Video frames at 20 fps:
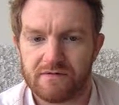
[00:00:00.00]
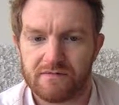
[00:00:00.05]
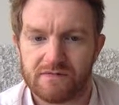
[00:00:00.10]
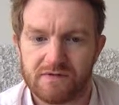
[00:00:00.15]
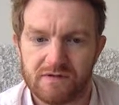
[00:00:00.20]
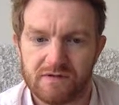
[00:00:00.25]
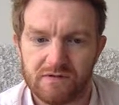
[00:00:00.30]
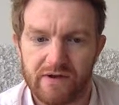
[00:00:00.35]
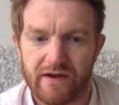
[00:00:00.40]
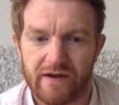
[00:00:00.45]

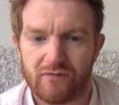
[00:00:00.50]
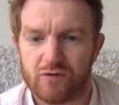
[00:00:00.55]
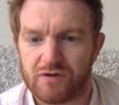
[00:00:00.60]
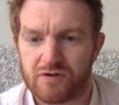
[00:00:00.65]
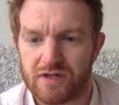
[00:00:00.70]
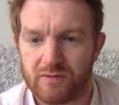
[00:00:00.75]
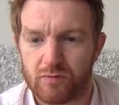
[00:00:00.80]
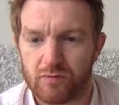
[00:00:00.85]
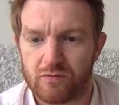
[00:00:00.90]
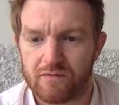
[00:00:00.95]
you have
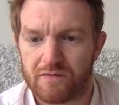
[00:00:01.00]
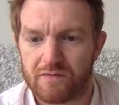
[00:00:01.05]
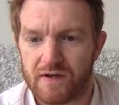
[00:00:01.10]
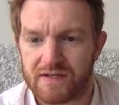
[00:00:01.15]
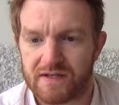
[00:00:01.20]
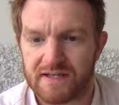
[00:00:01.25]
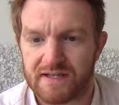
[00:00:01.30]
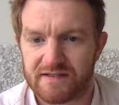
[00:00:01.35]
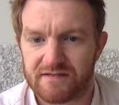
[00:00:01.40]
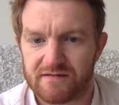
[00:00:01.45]
your
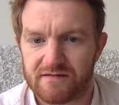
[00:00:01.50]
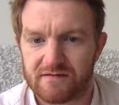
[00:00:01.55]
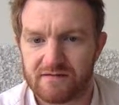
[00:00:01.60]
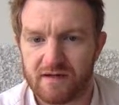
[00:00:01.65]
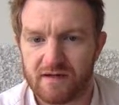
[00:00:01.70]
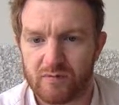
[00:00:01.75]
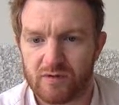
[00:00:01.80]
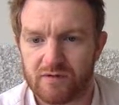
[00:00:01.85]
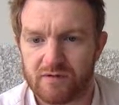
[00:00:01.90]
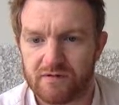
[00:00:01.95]
first lesson
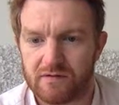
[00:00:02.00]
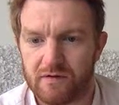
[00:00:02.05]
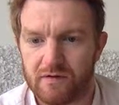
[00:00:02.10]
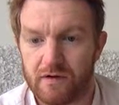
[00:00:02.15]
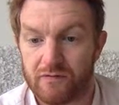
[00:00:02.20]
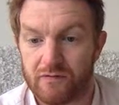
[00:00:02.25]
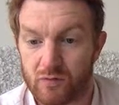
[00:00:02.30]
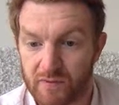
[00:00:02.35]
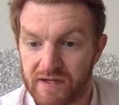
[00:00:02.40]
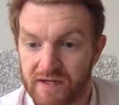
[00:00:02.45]
double
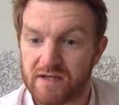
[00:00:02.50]
of the week